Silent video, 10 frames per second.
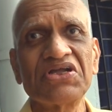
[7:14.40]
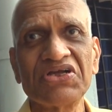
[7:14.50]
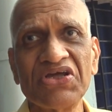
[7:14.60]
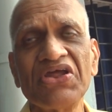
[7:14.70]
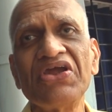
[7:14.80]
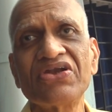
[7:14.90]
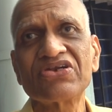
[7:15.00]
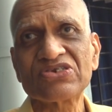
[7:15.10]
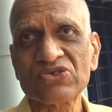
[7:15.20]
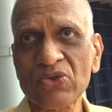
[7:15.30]
great
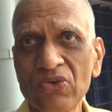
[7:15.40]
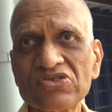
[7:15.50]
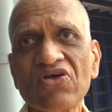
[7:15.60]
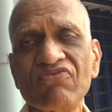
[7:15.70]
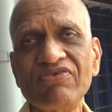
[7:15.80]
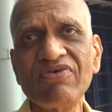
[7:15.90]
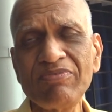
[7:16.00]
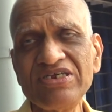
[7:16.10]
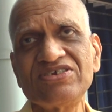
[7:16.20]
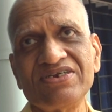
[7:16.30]
source of
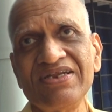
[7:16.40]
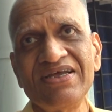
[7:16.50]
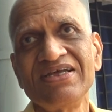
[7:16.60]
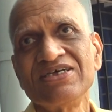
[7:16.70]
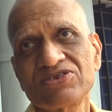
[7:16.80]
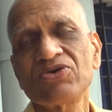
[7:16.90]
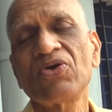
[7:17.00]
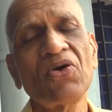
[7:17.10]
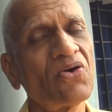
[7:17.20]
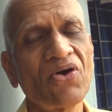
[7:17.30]
information.
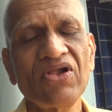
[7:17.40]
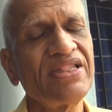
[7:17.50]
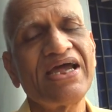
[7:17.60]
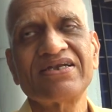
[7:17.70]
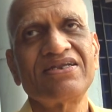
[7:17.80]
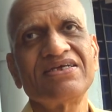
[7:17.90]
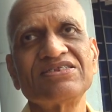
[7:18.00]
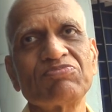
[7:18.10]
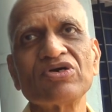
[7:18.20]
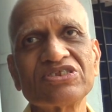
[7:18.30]
So all that is
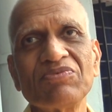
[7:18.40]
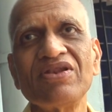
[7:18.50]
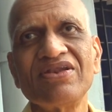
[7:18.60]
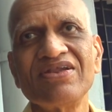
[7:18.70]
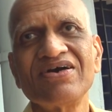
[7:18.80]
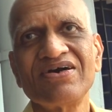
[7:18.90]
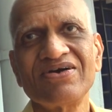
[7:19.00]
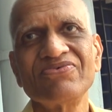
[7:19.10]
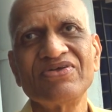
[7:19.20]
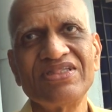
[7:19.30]
possible
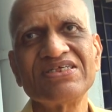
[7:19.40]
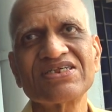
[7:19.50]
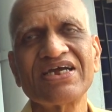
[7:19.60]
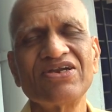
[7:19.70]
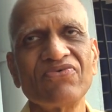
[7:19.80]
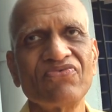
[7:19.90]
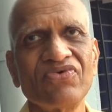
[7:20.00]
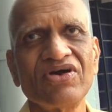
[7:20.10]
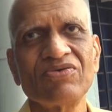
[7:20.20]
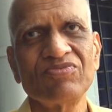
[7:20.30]
with this kind of
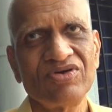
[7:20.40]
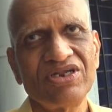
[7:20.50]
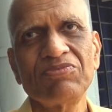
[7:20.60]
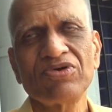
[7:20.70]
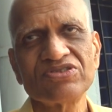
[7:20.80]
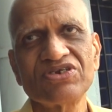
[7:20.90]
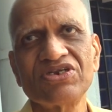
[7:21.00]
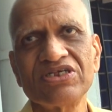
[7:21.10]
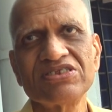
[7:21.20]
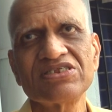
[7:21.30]

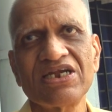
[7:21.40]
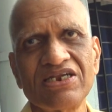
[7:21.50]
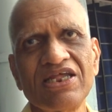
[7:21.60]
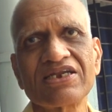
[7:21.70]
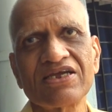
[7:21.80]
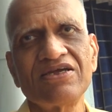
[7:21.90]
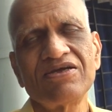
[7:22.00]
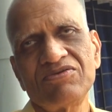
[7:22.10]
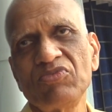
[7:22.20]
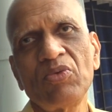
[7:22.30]
repositories and that kind
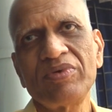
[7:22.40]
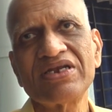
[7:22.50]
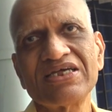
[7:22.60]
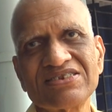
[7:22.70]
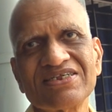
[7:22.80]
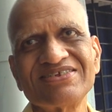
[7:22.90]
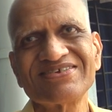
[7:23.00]
of movement as such.